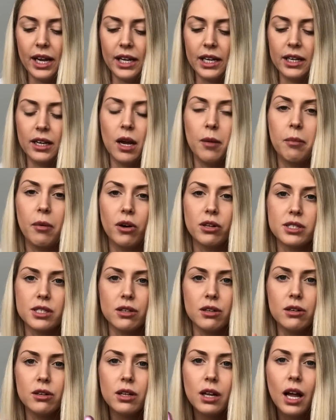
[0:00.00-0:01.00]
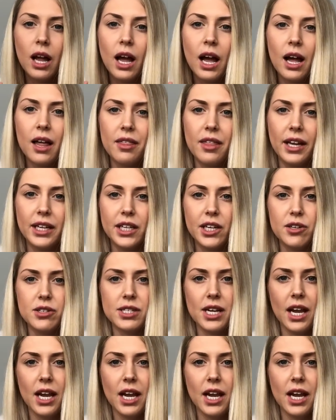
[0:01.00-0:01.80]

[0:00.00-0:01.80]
in a bottle, then you